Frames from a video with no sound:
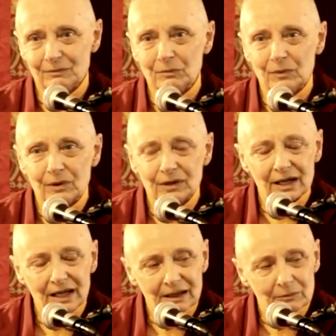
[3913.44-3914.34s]

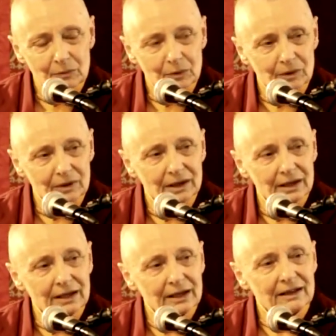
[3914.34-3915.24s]
more and more
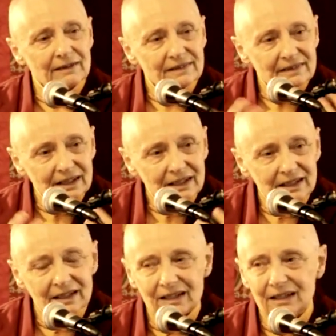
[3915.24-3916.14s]

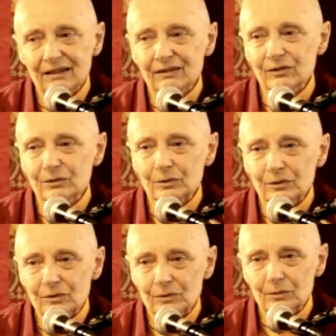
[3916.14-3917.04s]
sinking
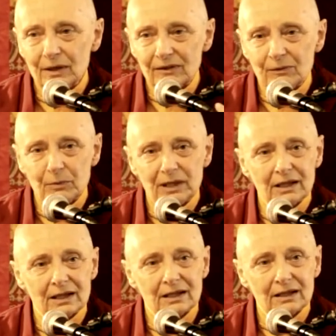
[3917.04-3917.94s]
into one's
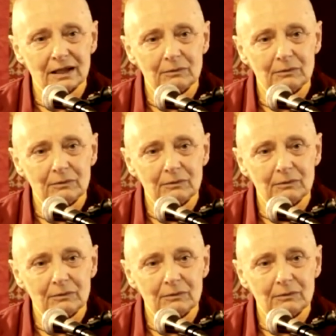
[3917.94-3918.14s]
being.